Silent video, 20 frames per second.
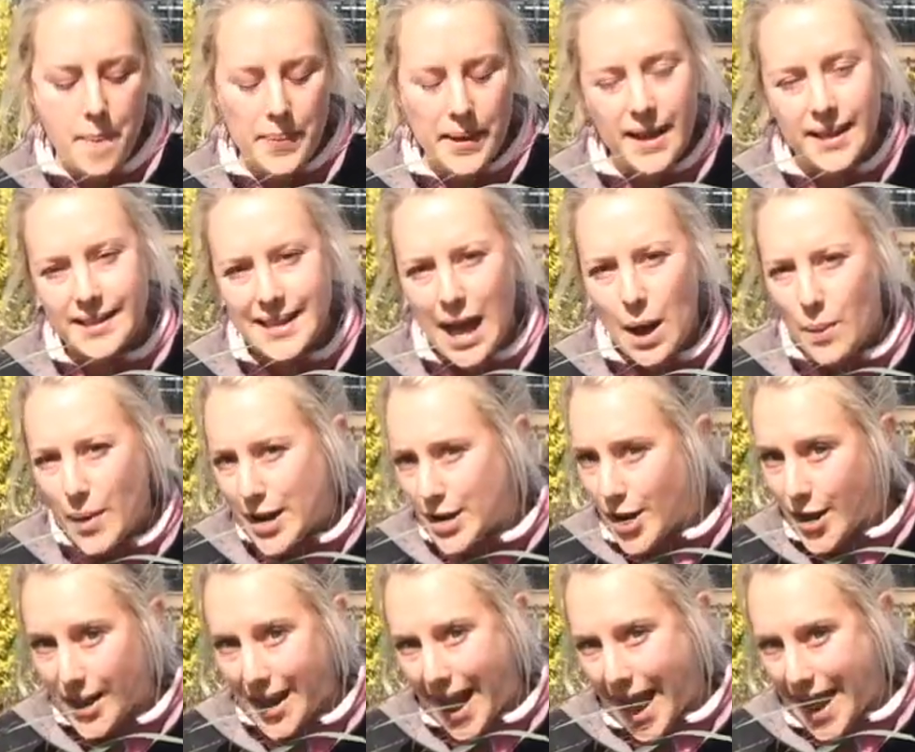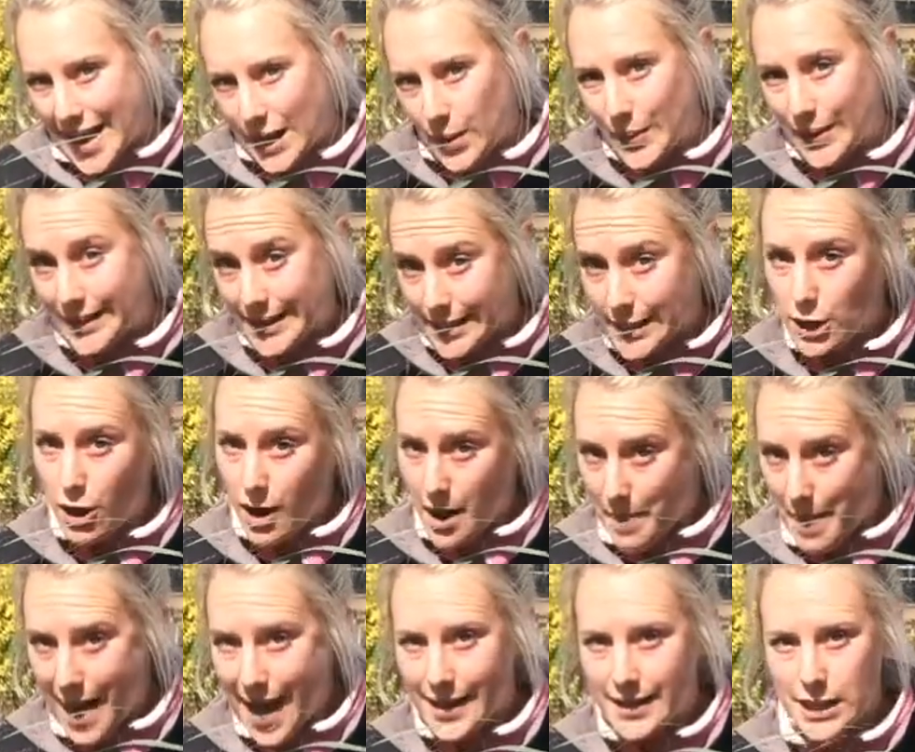because that way you don't get any winter
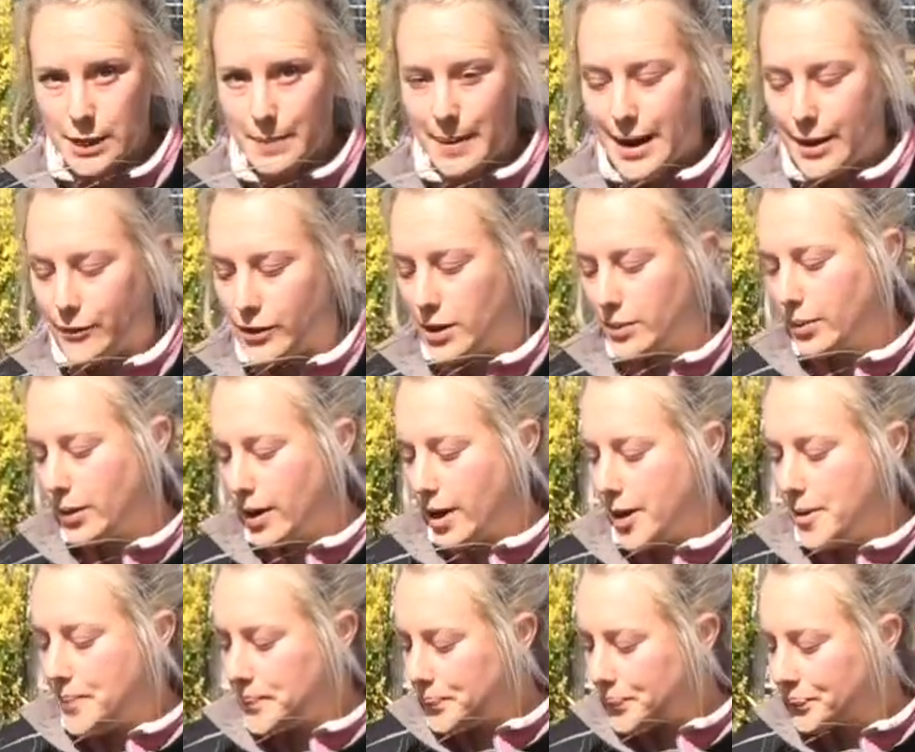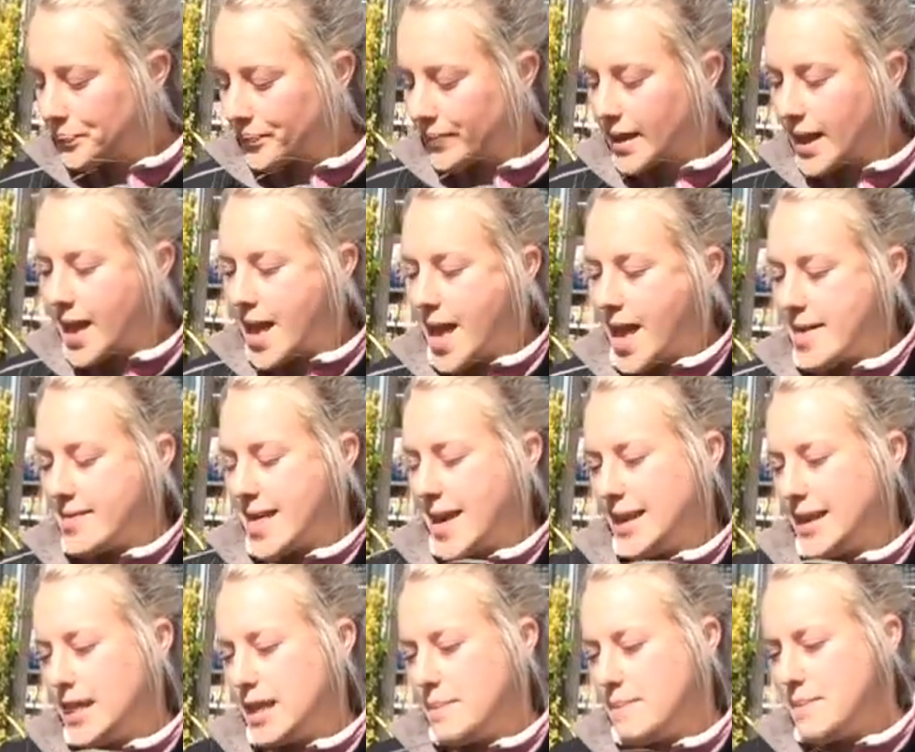dieback. It's better for the plant.
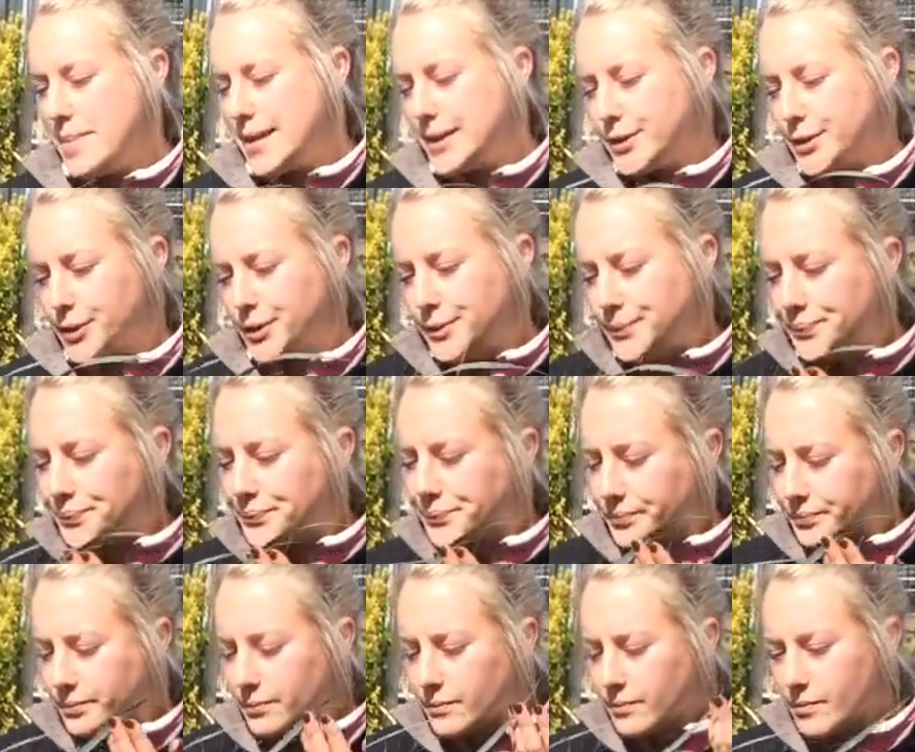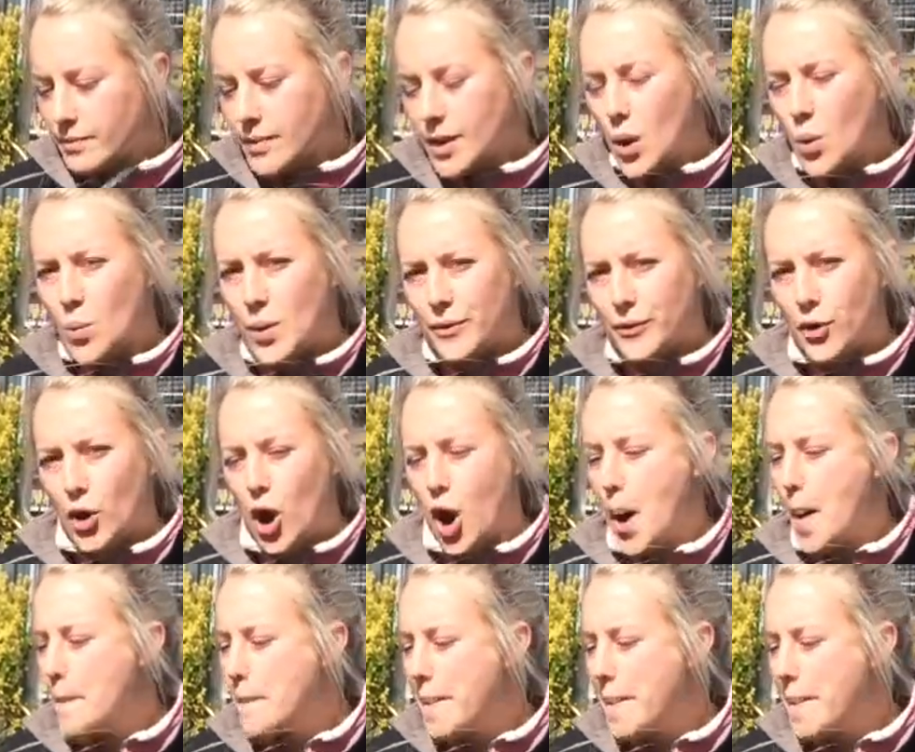Then in the middle, we've got